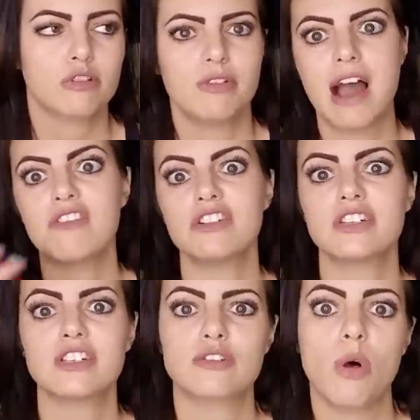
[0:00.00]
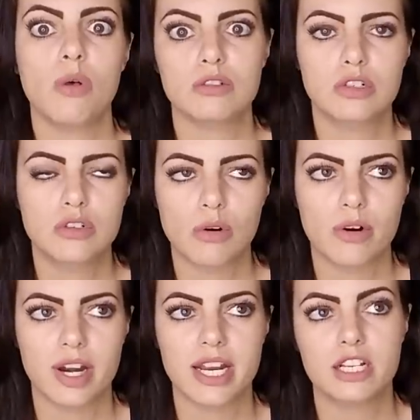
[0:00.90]
So now there's this whole
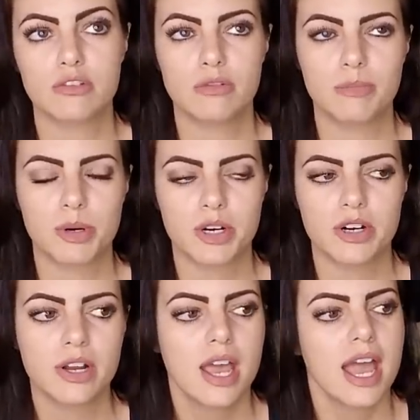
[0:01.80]
story to the bird,